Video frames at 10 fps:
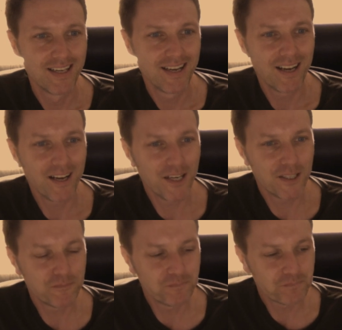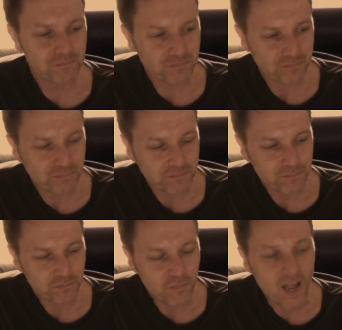
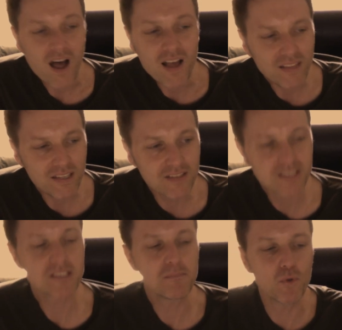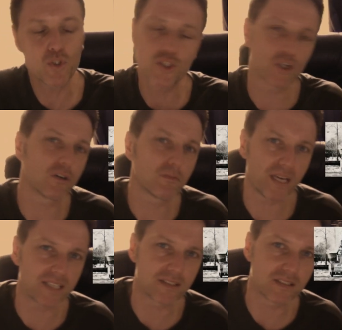I think this is more
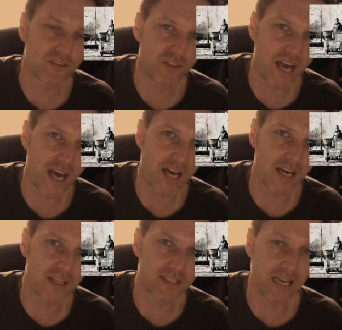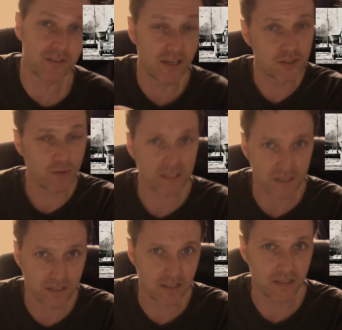song-based than Countdown to
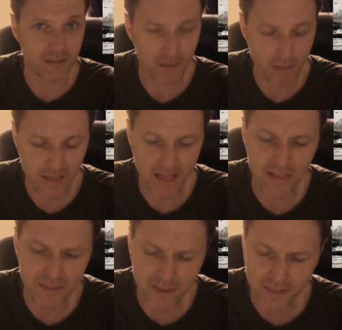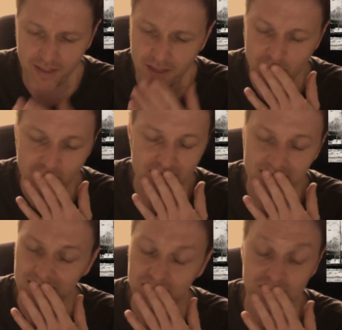Ecstasy. Ecstasy.
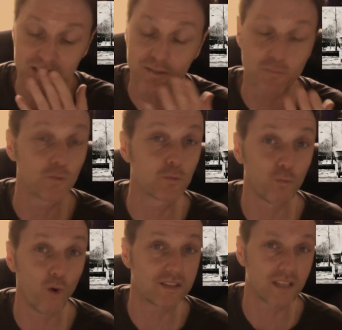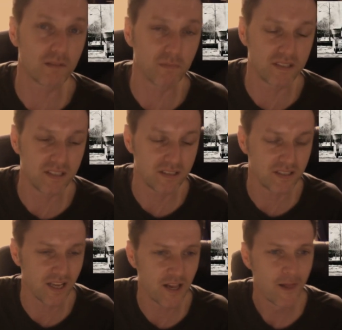I don't know what's up with my teeth
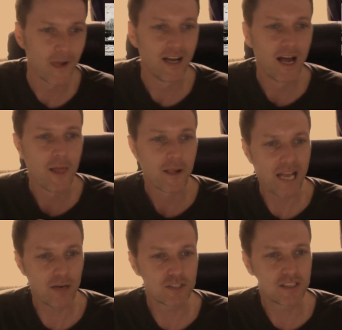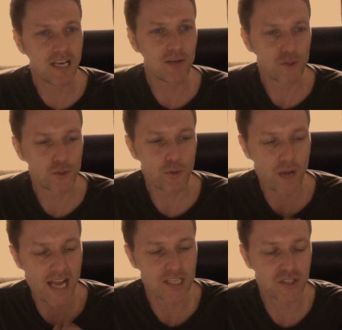today. Countdown to
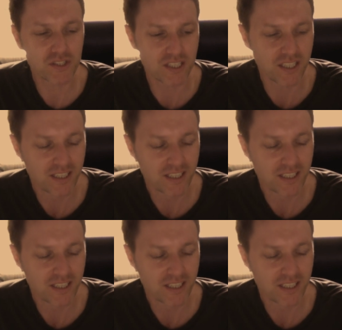Ecstasy,